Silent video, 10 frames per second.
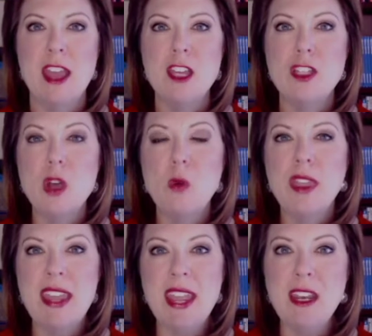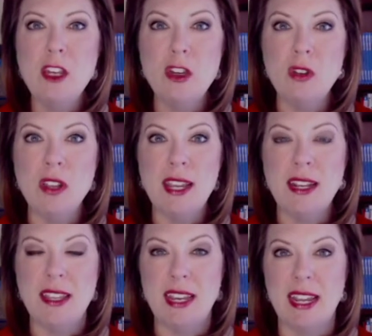So within Google
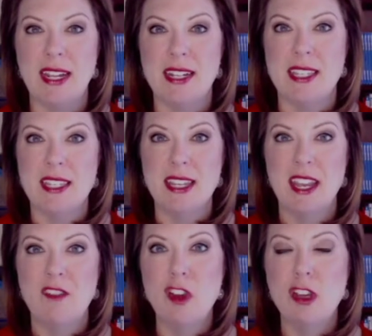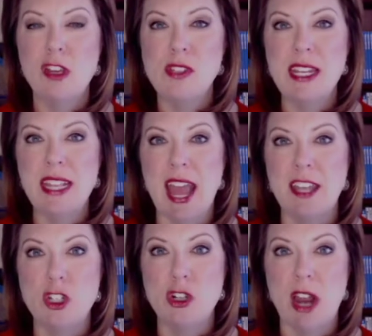Analytics, if you're using that
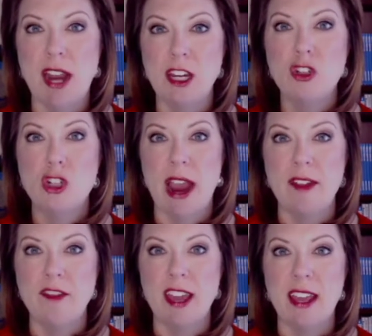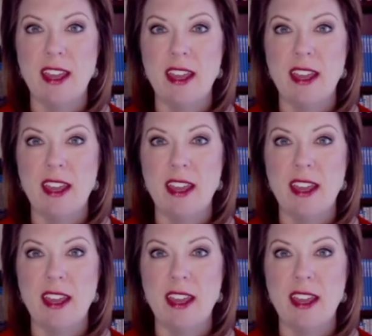to track your traffic,